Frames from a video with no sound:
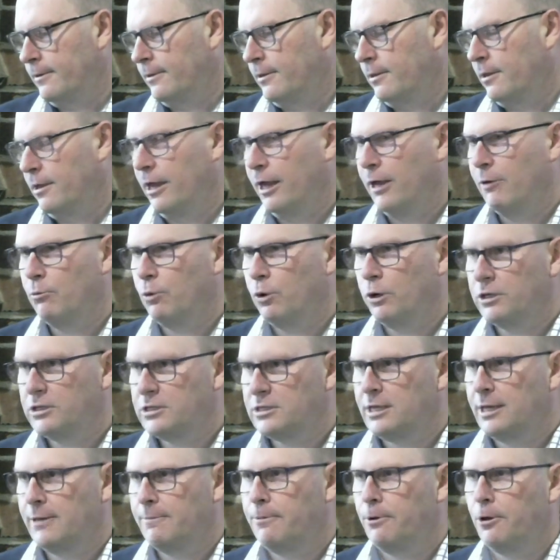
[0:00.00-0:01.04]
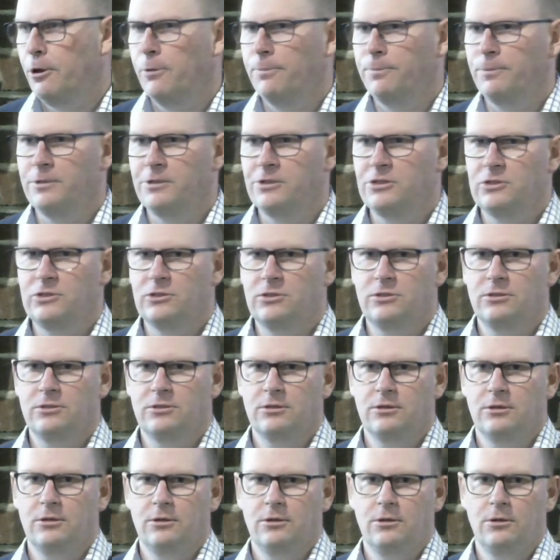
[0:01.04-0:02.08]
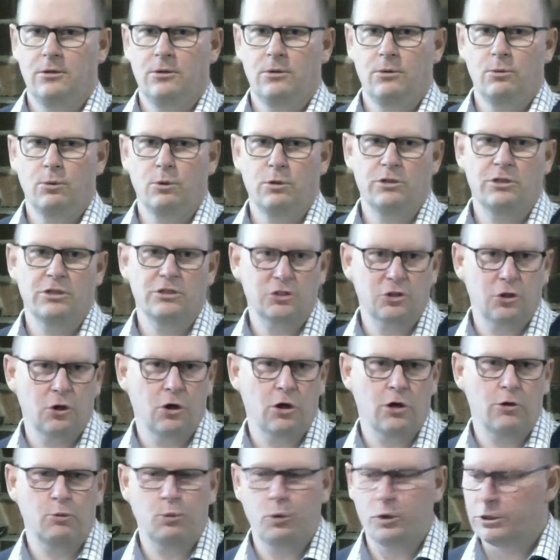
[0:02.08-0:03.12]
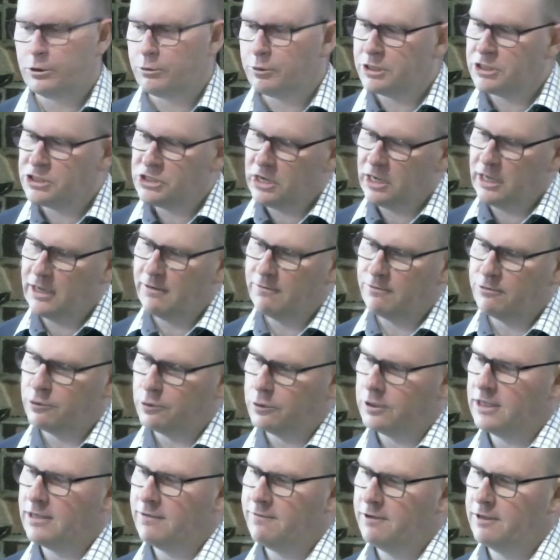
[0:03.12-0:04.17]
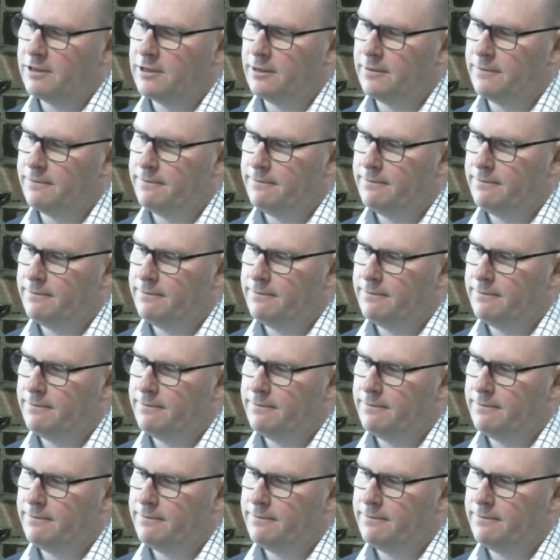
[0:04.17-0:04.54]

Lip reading: And what is their purpose? What does God want to achieve through giving them?